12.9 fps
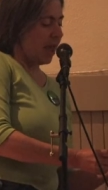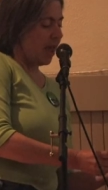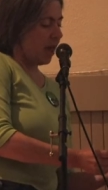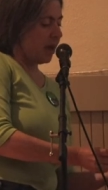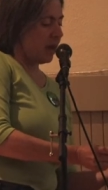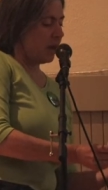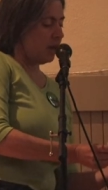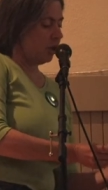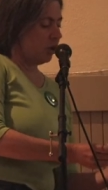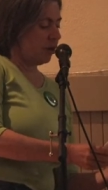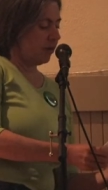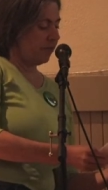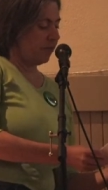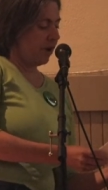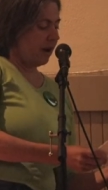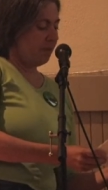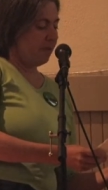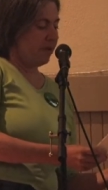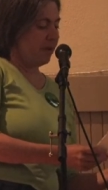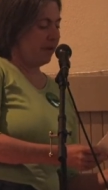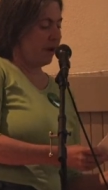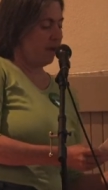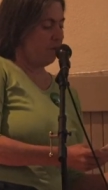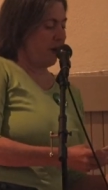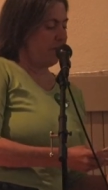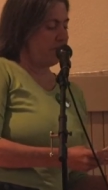And I looked up a
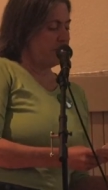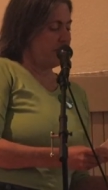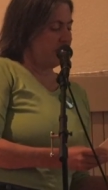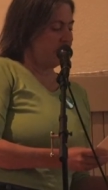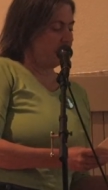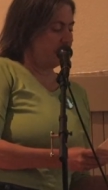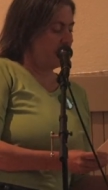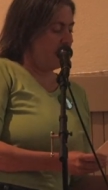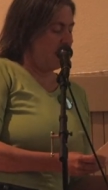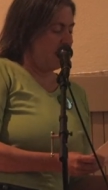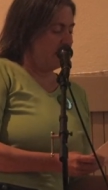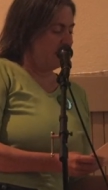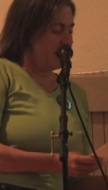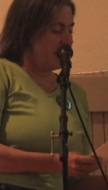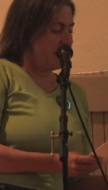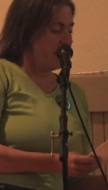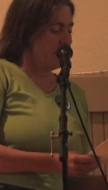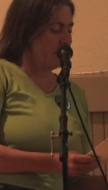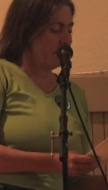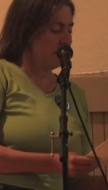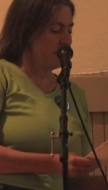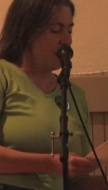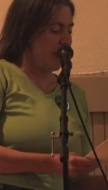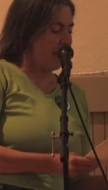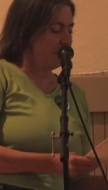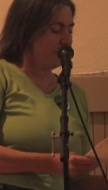reference um, here for an
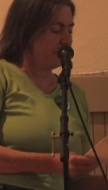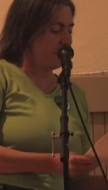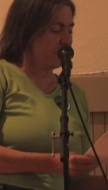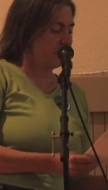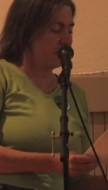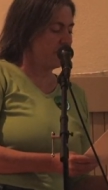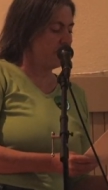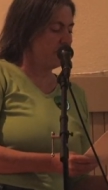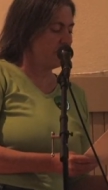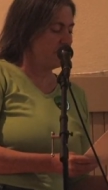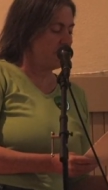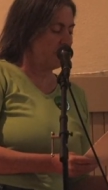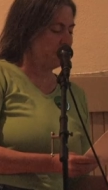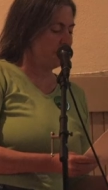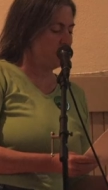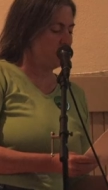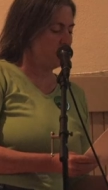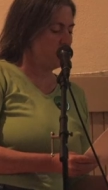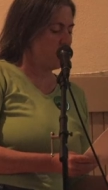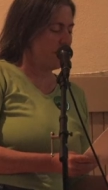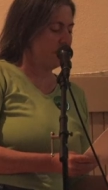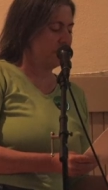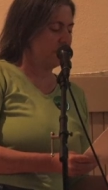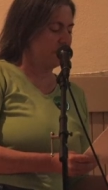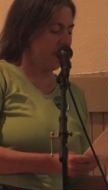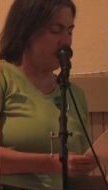abstract of the International Weed
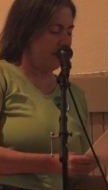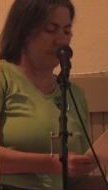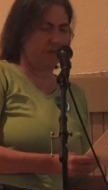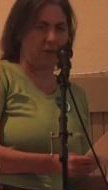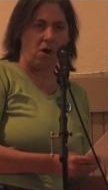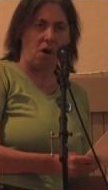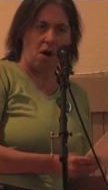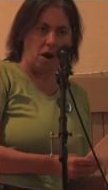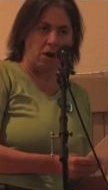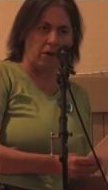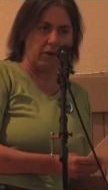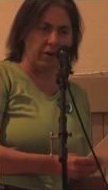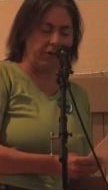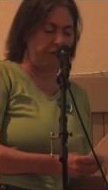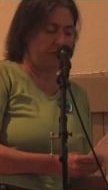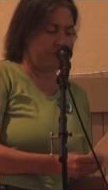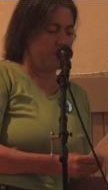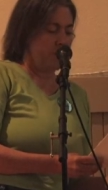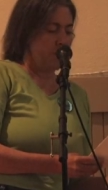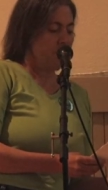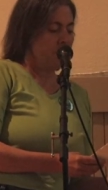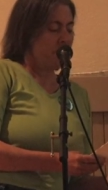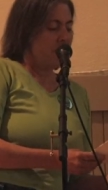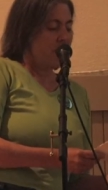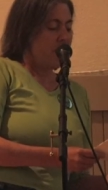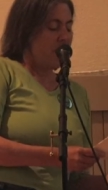Science Congress,
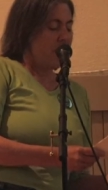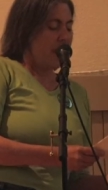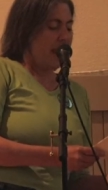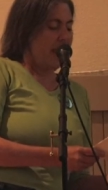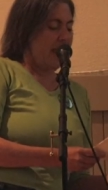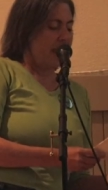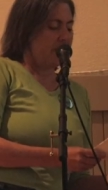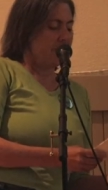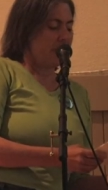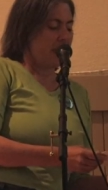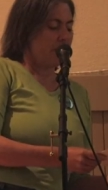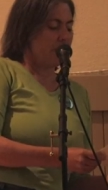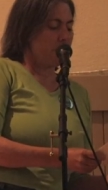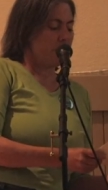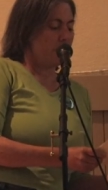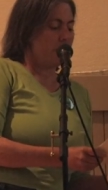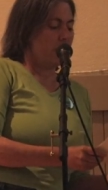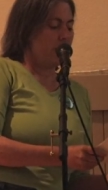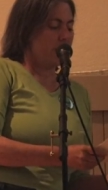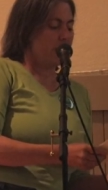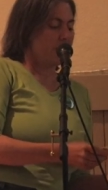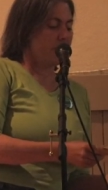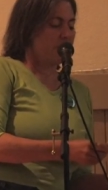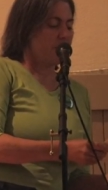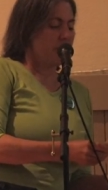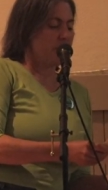and that per, uh, the
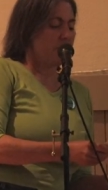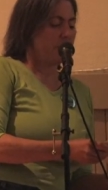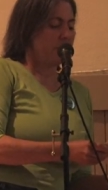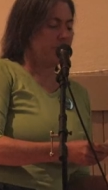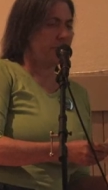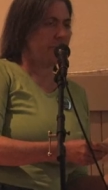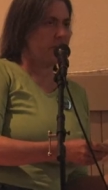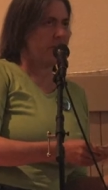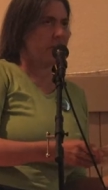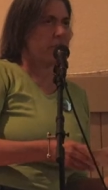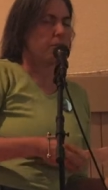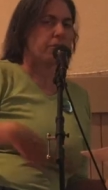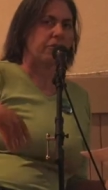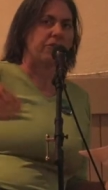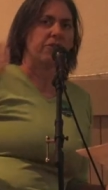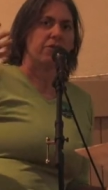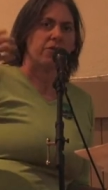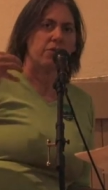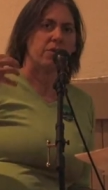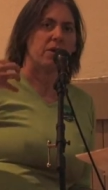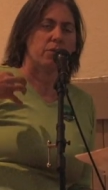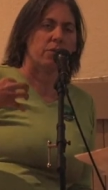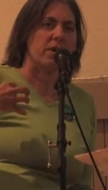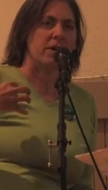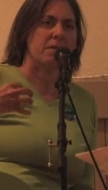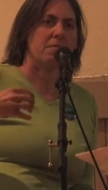very person, the person who had
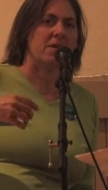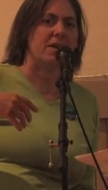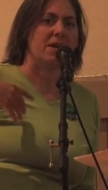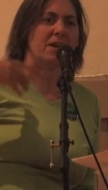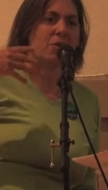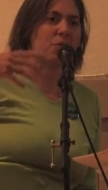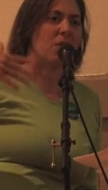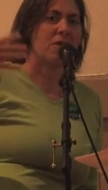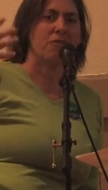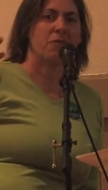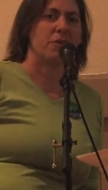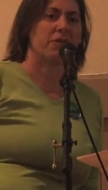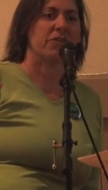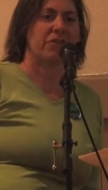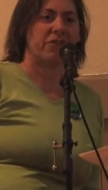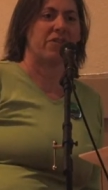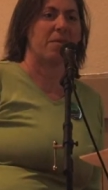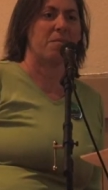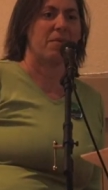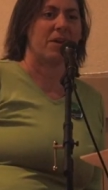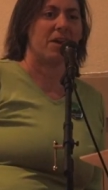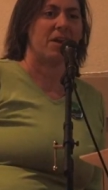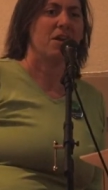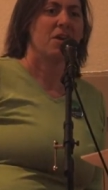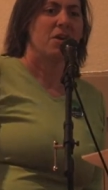written to me had referenced somebody